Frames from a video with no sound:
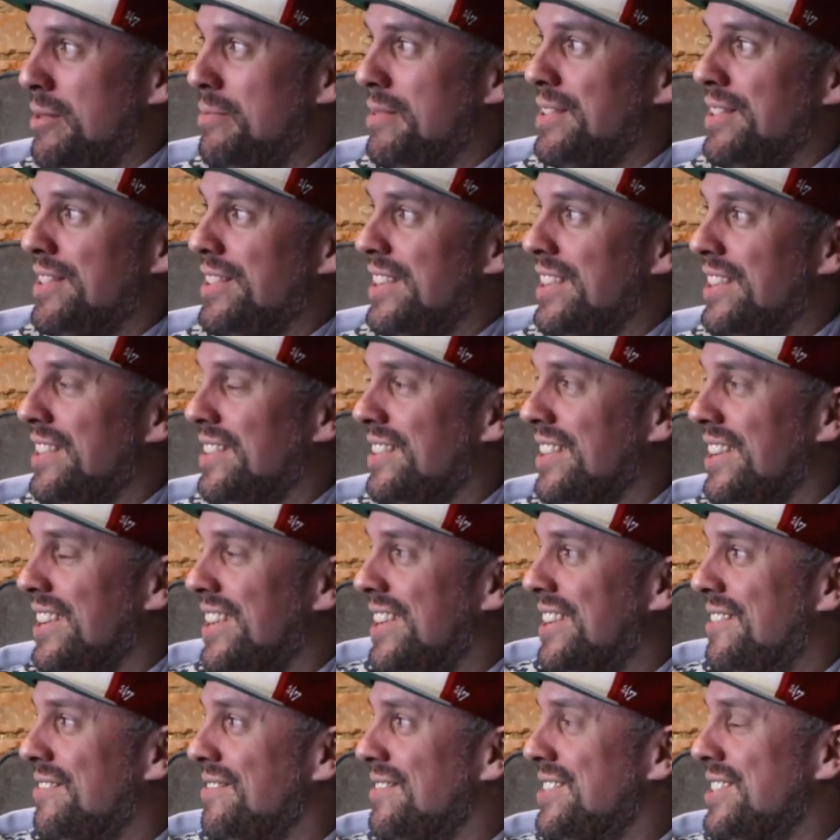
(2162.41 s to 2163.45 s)
and, and
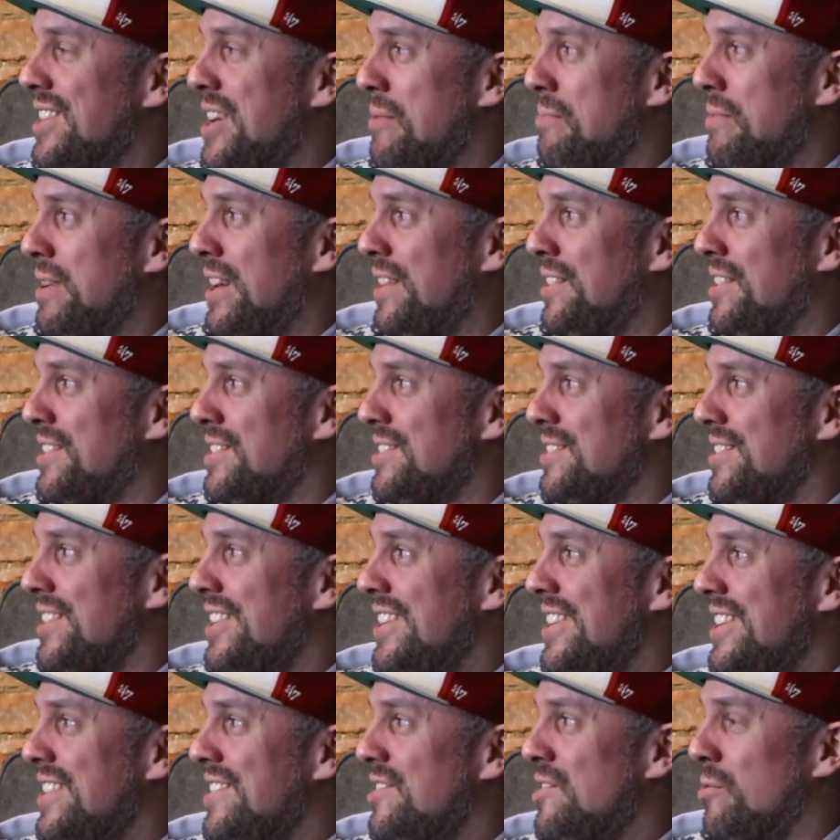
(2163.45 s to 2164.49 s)
uh, stepdad this
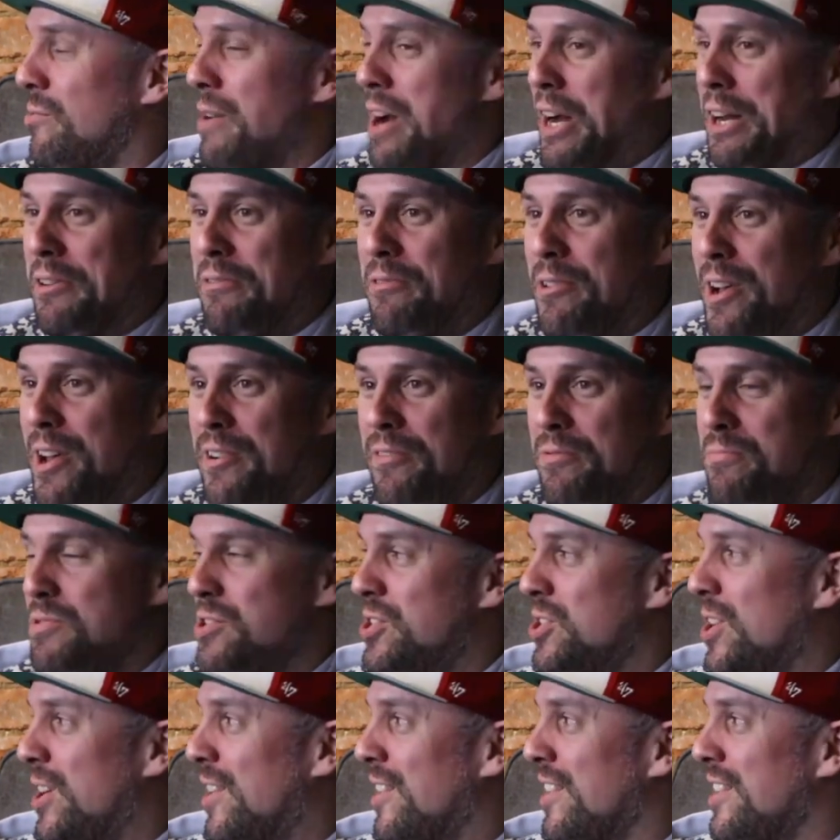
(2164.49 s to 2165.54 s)
direct flight from
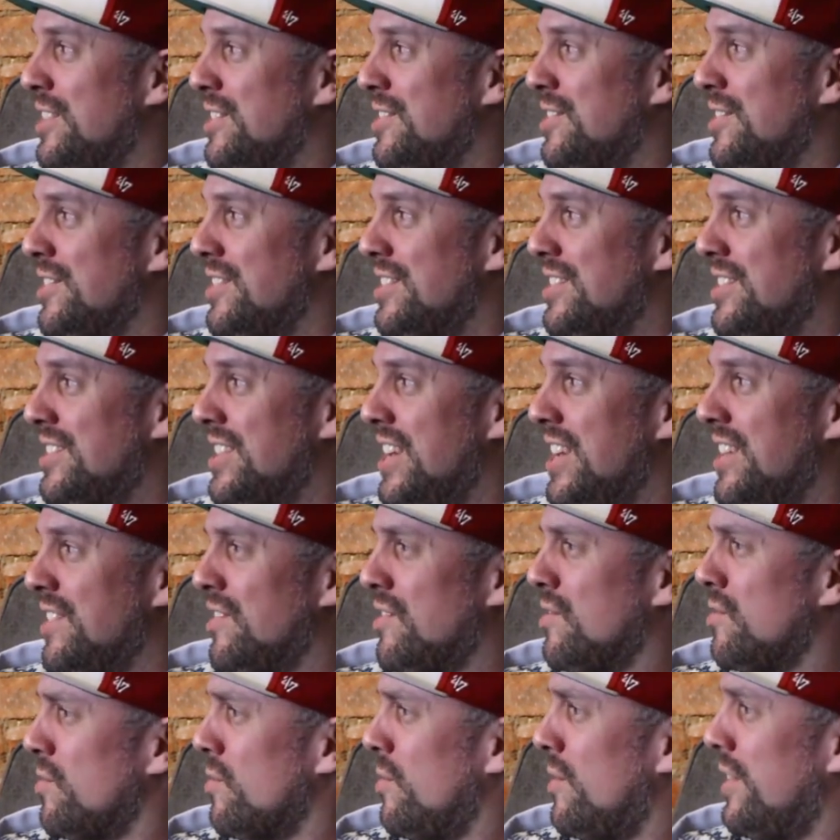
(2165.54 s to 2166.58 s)
Charlotte to
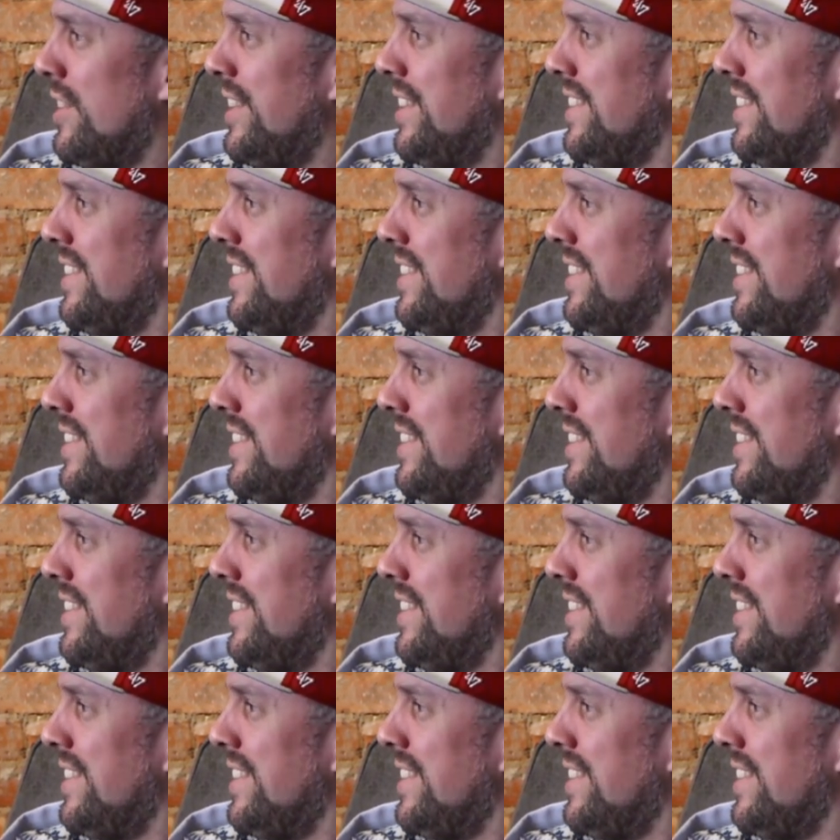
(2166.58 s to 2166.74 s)
St. Croix.